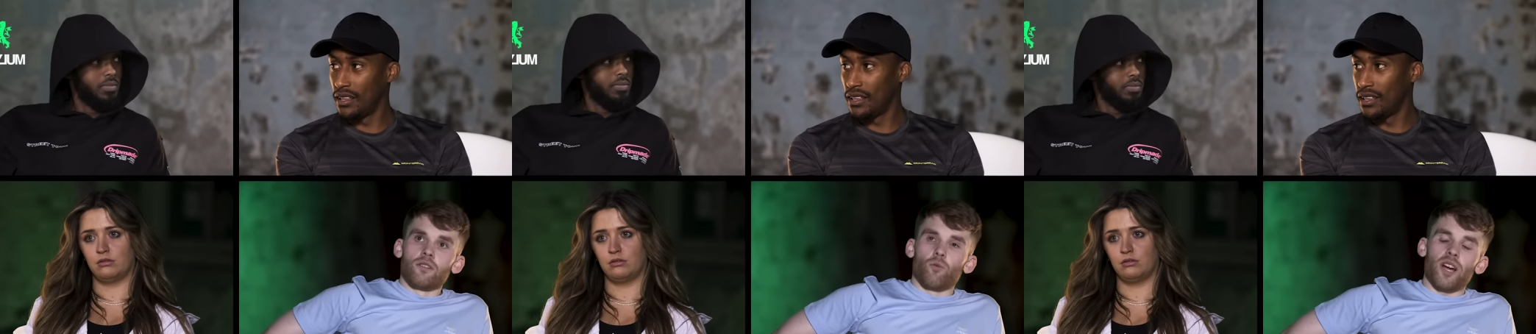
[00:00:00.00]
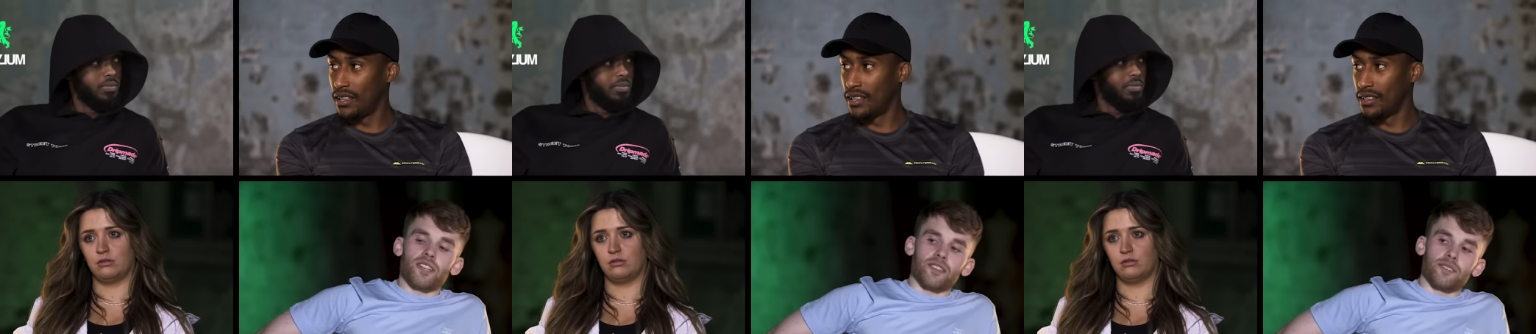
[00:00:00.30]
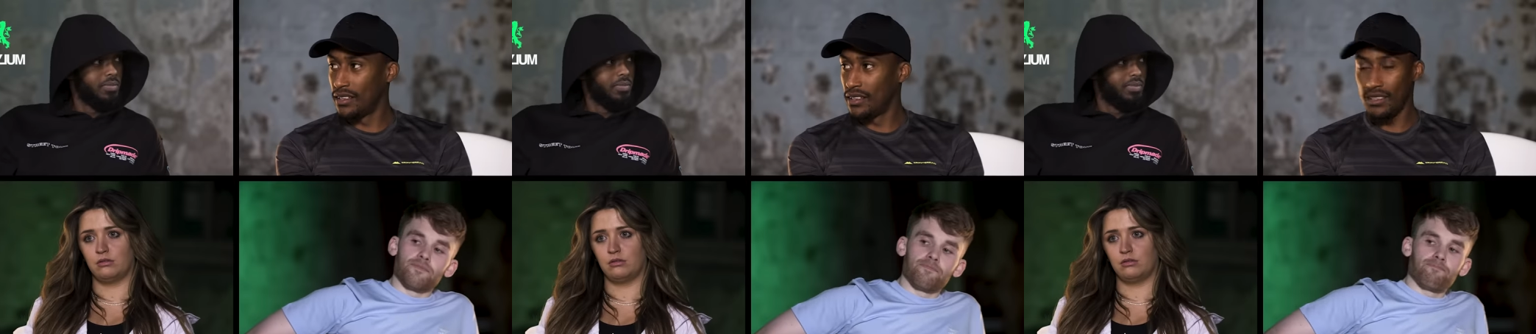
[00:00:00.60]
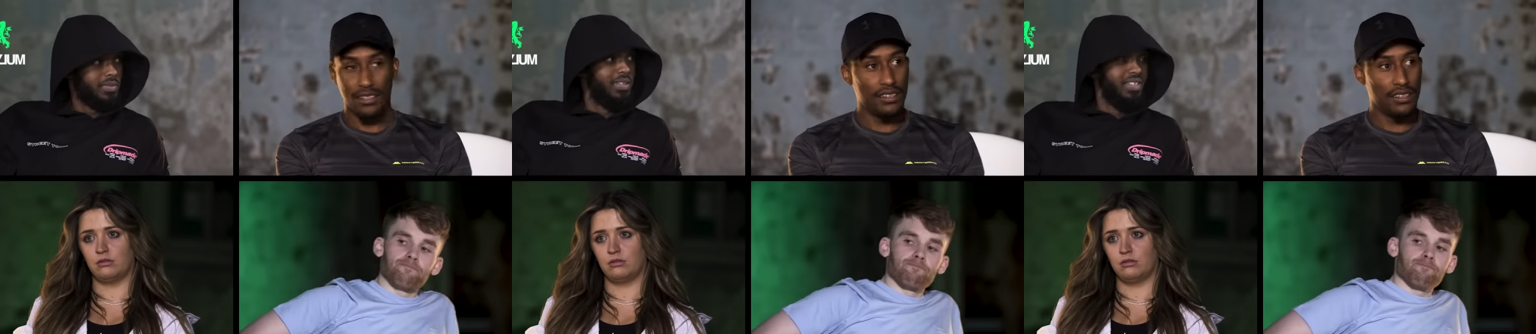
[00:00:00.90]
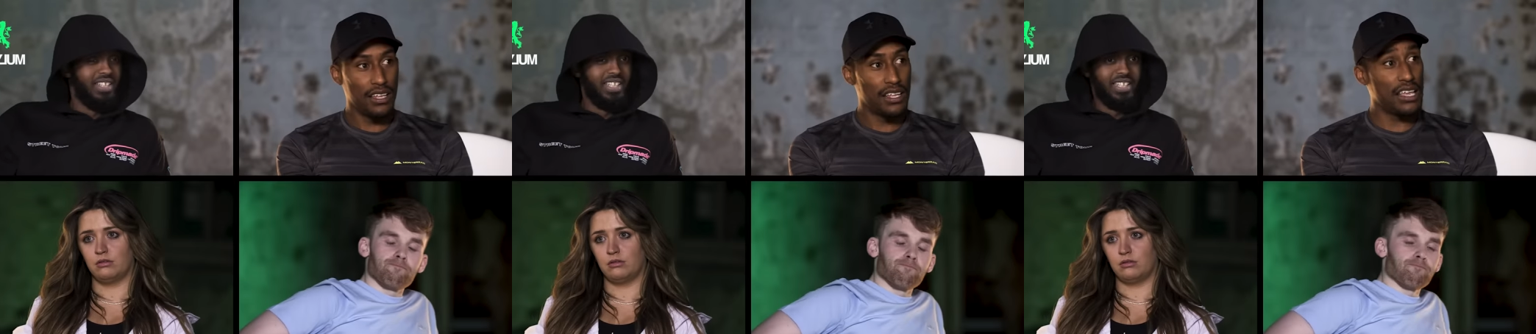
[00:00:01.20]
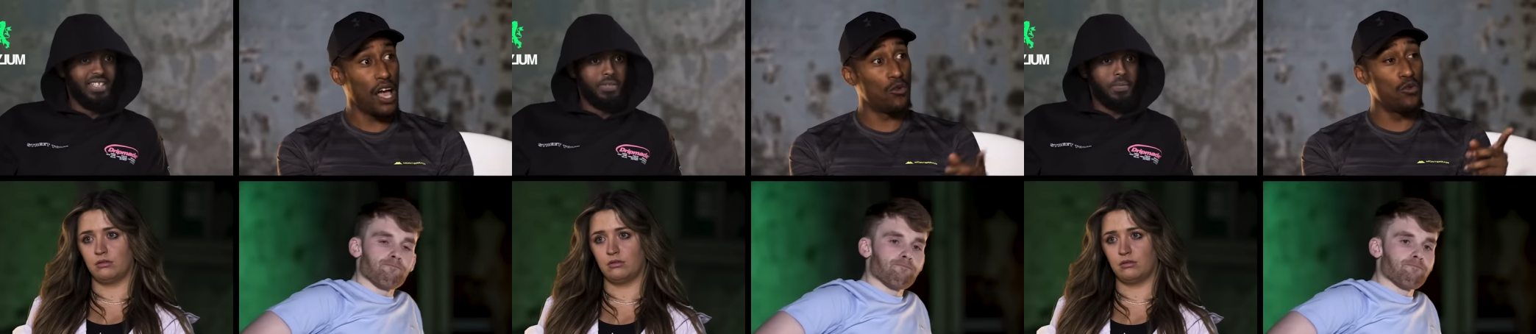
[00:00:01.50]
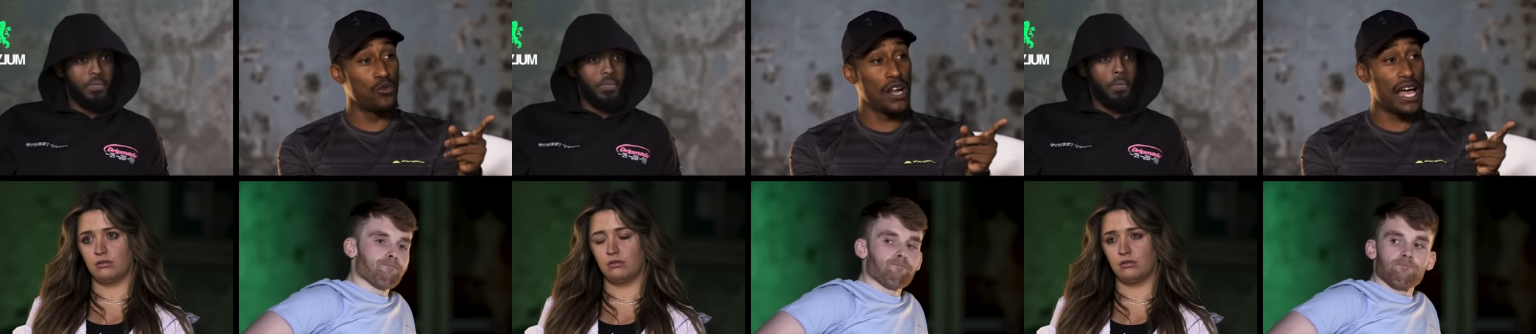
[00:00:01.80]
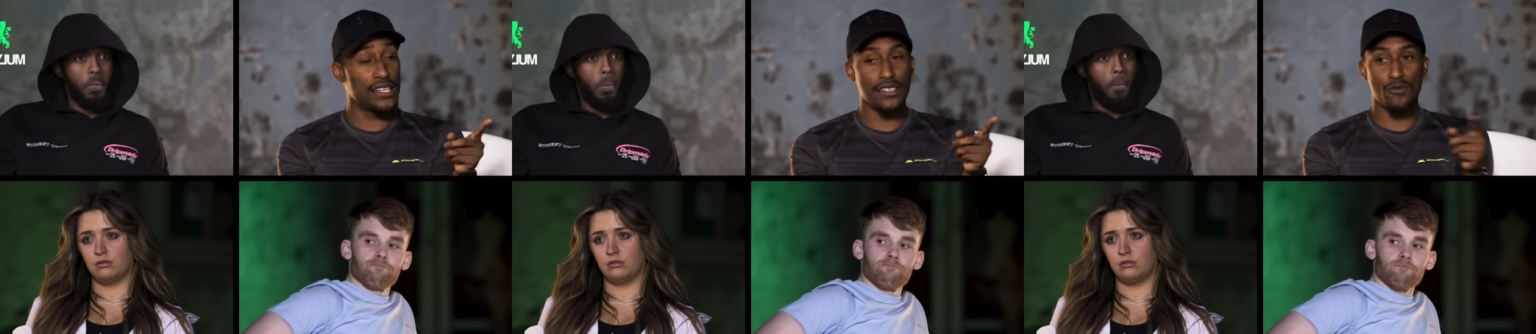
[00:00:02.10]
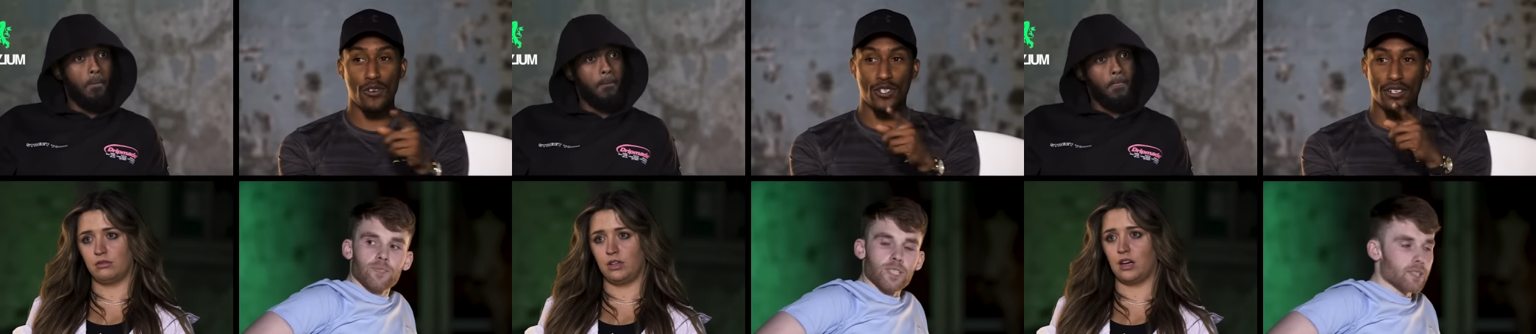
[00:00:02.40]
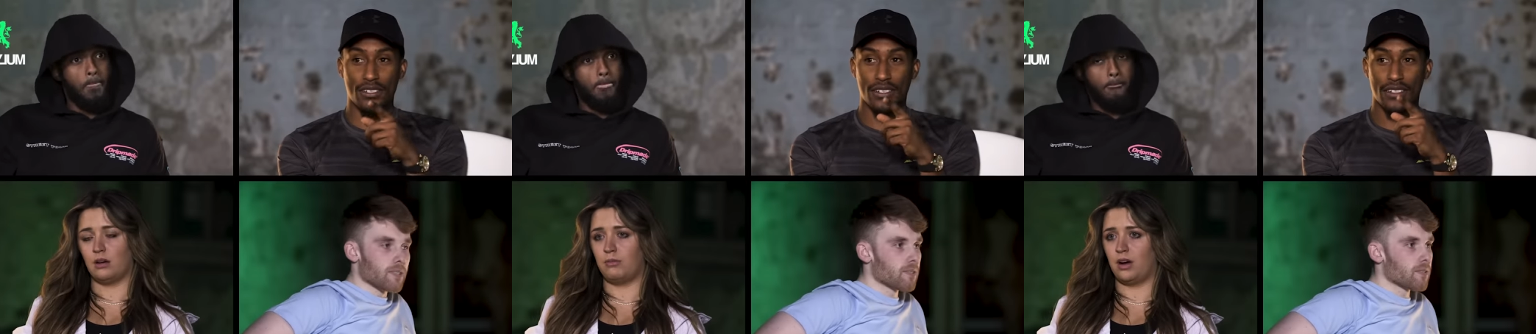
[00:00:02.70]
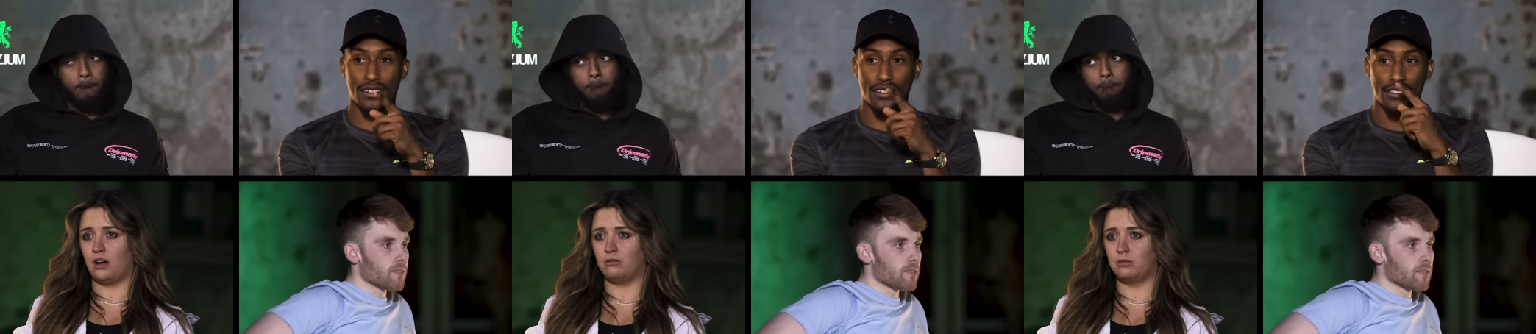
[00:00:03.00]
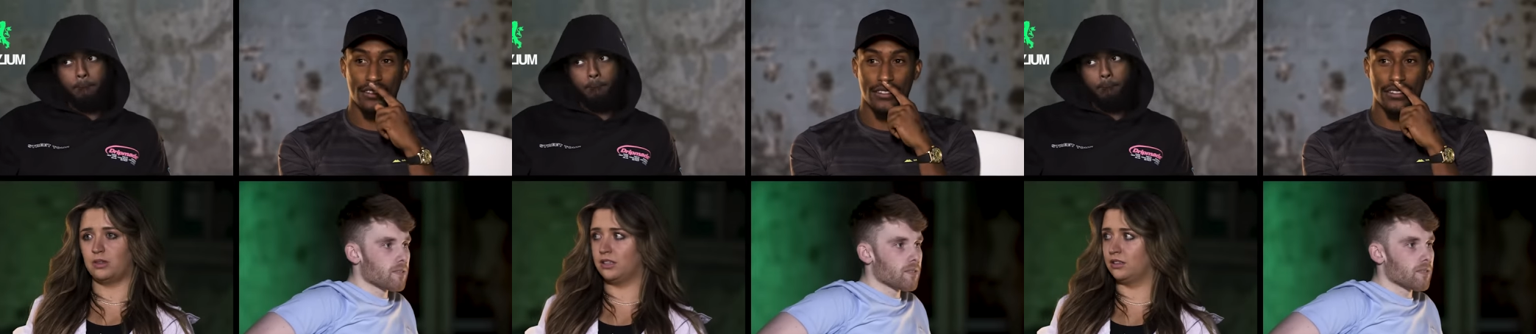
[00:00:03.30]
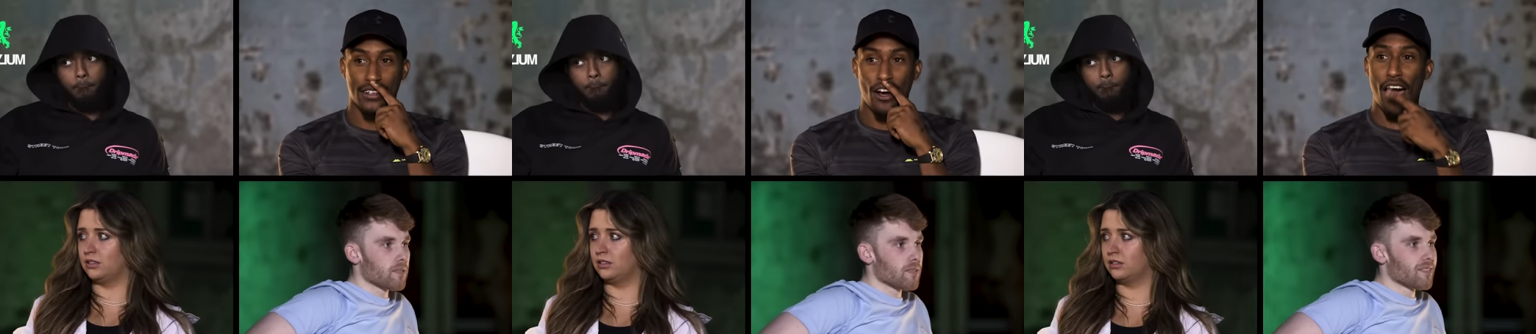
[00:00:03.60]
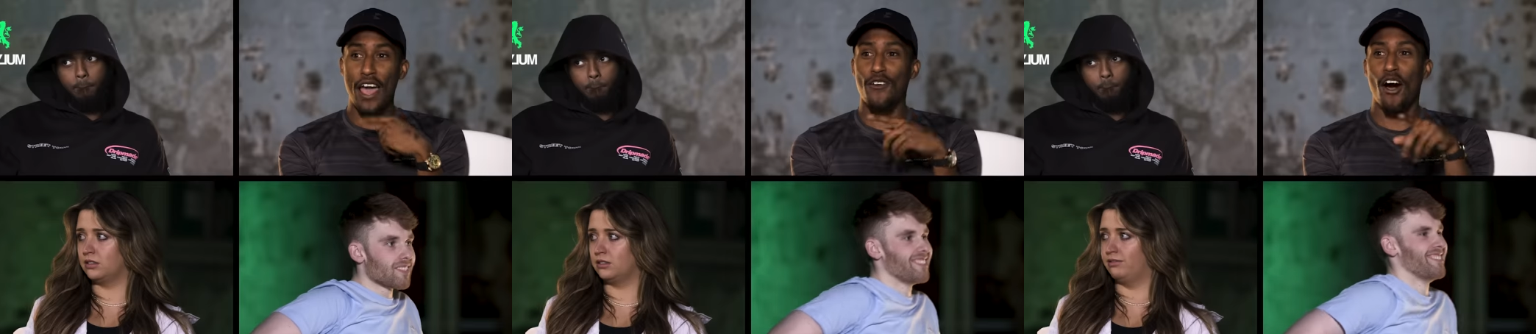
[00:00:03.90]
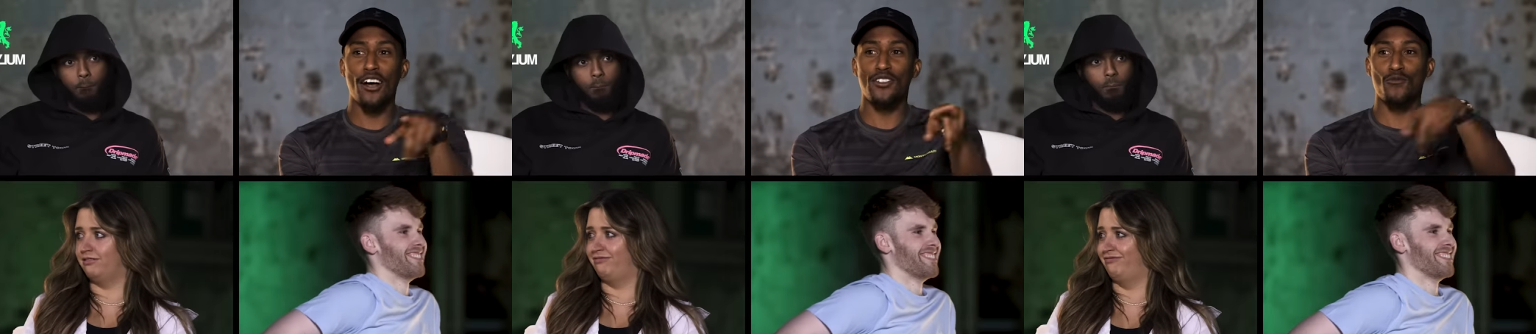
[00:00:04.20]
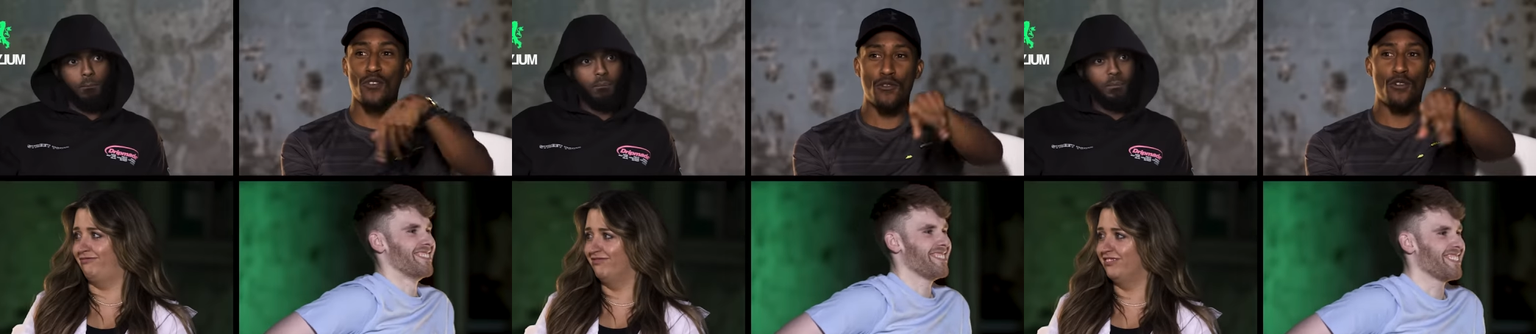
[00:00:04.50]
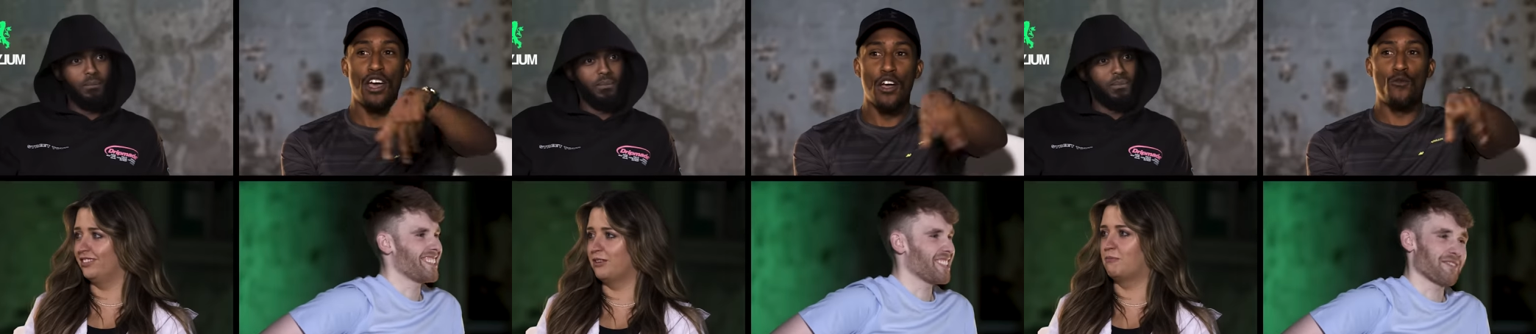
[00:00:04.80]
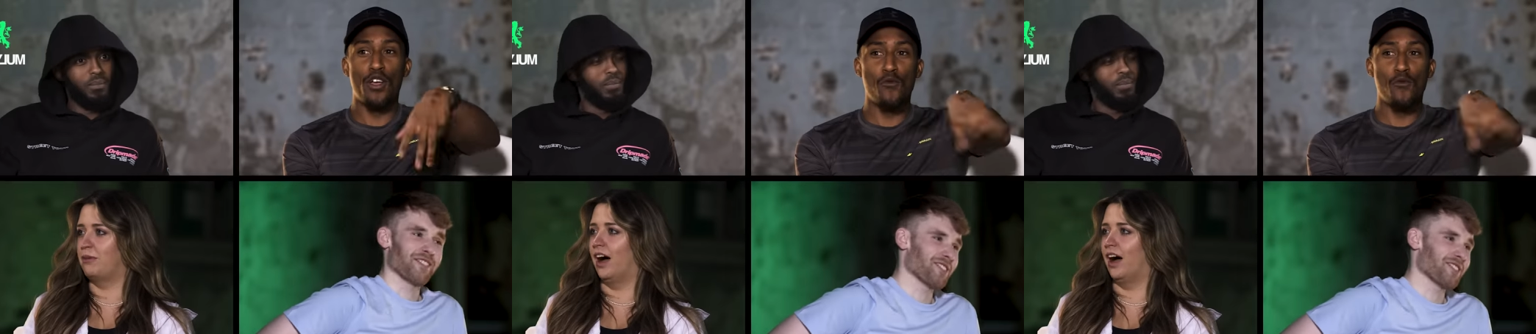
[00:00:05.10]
Speaker 1: Waiter. Ooh, nice. What was
Speaker 2: yours? Yeah, bar woman.
Speaker 1: Oh, ours, we, we,